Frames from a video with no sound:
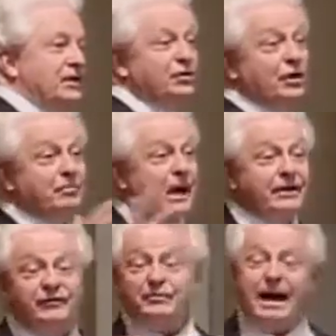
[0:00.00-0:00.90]
you're going to,
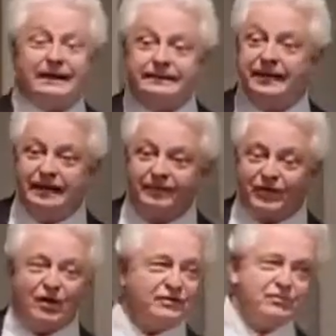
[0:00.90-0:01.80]
if you buy 10 of
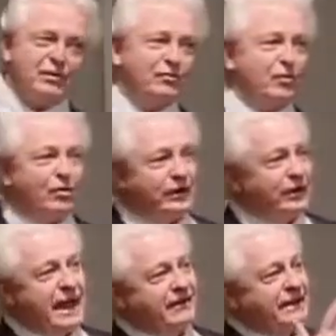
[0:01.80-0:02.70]
those, we're only going
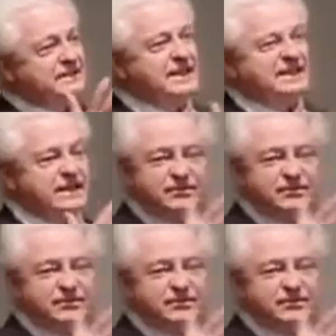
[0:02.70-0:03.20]
to have like 6 or